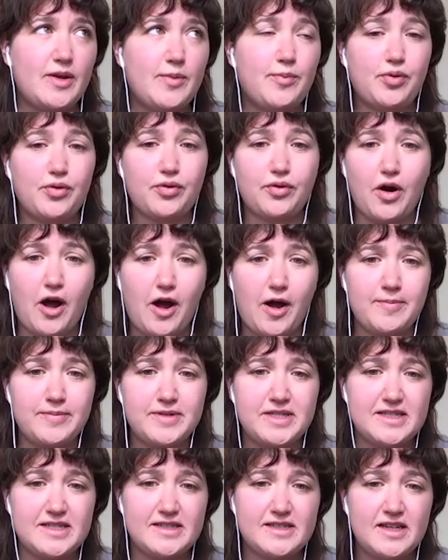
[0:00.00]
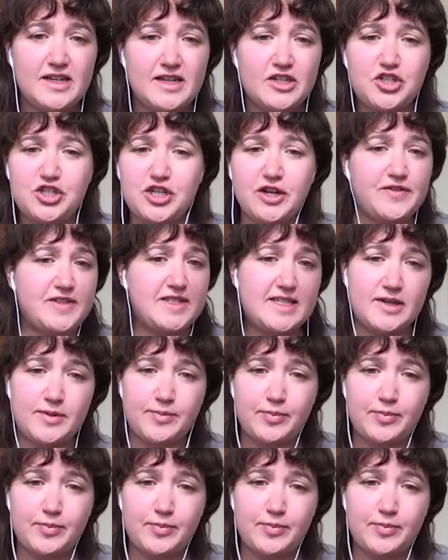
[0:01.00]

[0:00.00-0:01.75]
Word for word: prompt shifts in